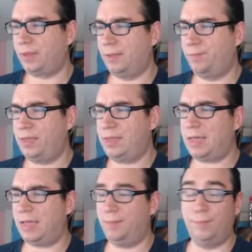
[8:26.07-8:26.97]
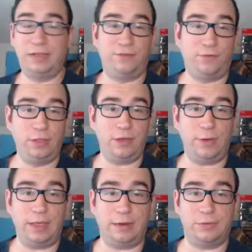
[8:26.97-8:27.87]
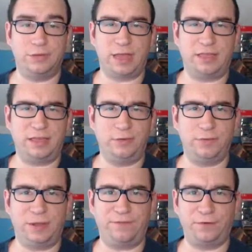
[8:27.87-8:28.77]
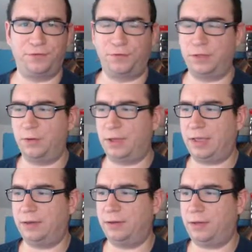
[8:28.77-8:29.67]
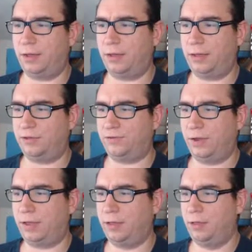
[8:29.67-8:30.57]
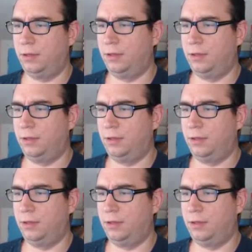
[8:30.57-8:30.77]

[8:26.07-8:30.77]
Mine's fully awakened. I think he was my first fully awakened S rank.